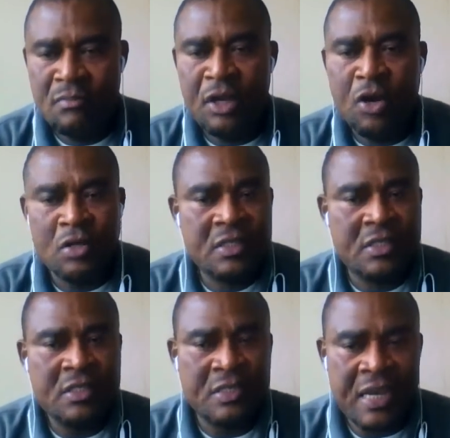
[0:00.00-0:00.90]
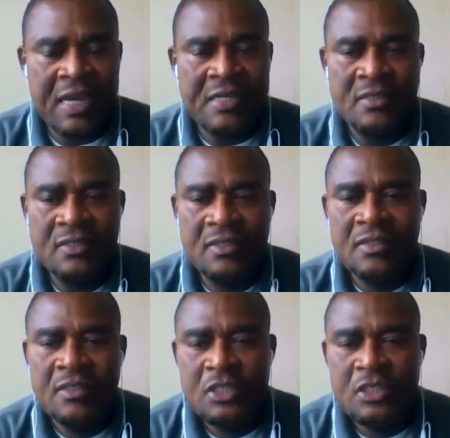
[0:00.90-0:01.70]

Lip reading: because it is said